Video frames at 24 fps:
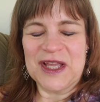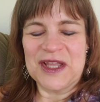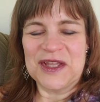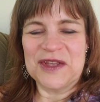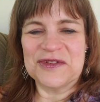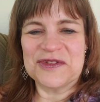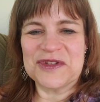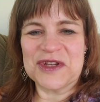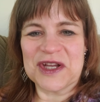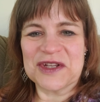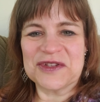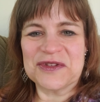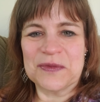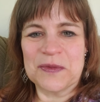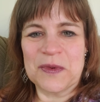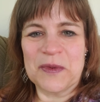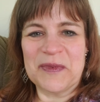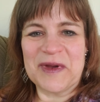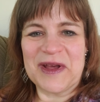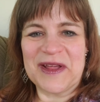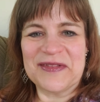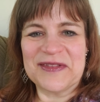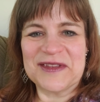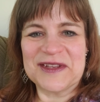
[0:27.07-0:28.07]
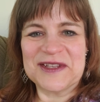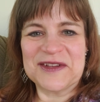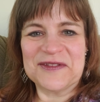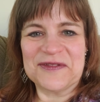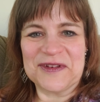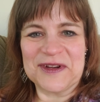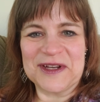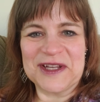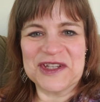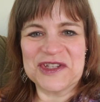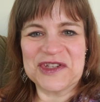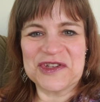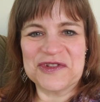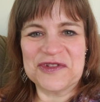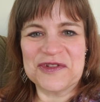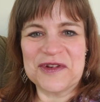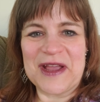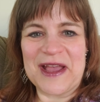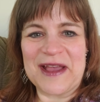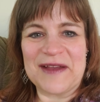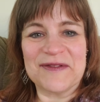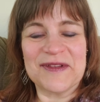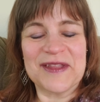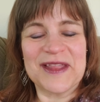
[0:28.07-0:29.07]
You talk to him about the different issues
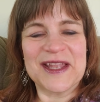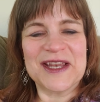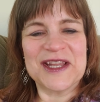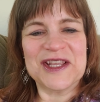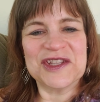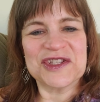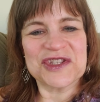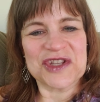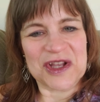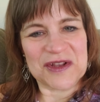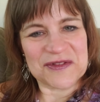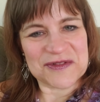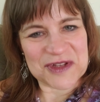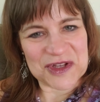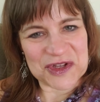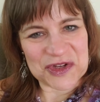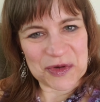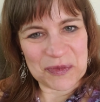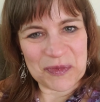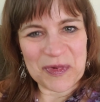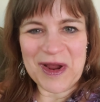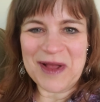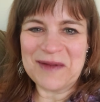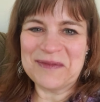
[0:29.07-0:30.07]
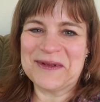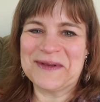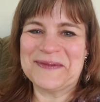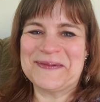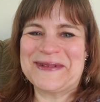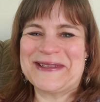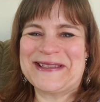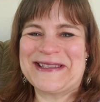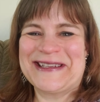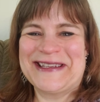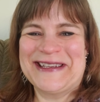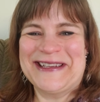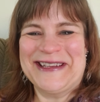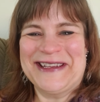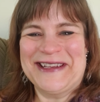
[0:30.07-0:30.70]
you have, and then he solves all your problems.